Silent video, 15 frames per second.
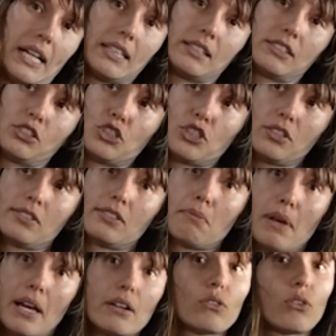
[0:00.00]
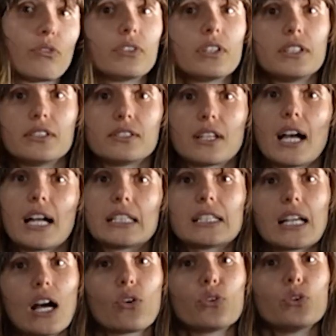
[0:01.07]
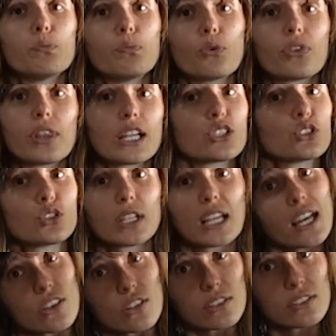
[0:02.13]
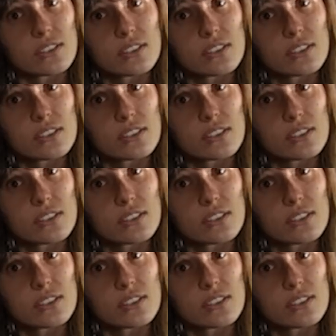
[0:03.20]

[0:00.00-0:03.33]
It's just a matter of the design and how you put things together.